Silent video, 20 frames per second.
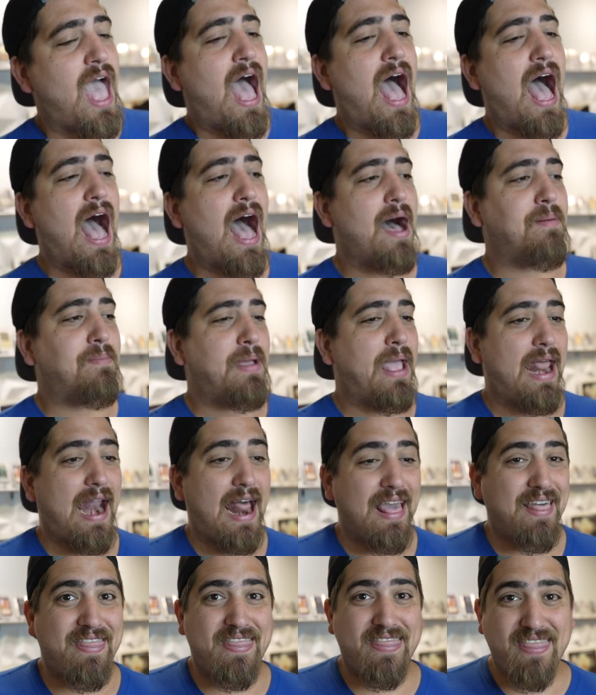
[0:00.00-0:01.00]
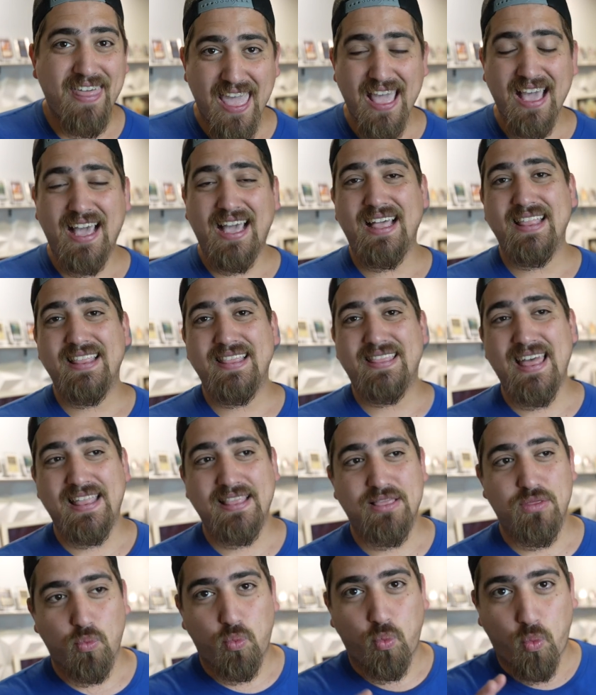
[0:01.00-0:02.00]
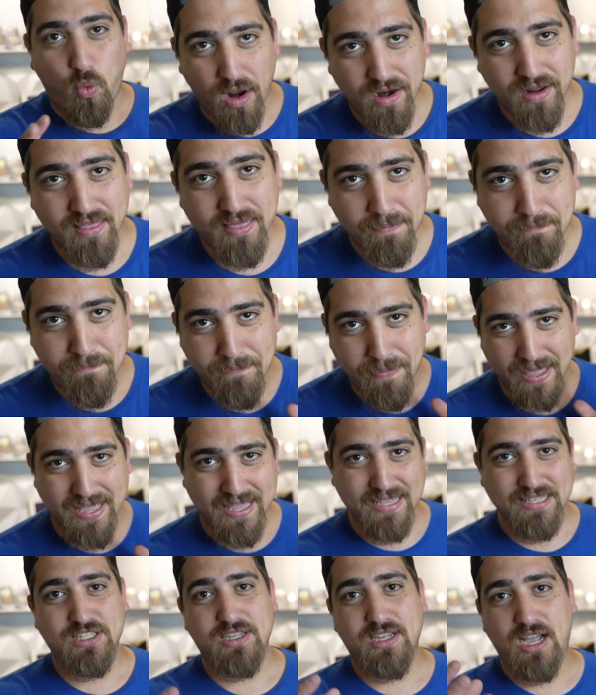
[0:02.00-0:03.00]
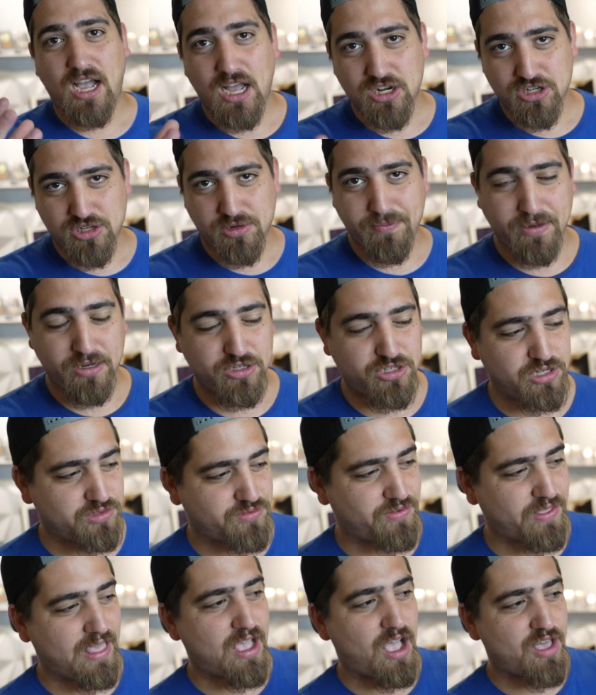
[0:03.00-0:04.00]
And I think that one of the biggest contributions for that,